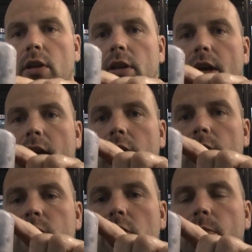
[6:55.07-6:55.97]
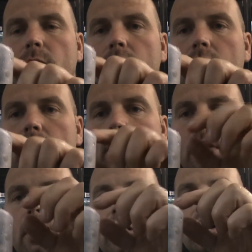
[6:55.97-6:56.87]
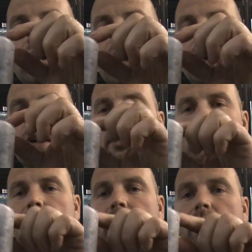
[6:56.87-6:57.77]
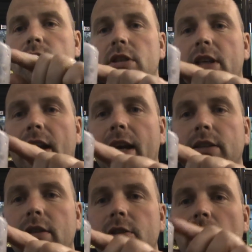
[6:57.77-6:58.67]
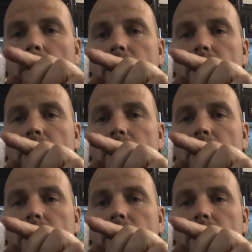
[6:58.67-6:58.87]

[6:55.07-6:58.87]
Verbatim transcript: the air comes up and it doesn't collect in the top,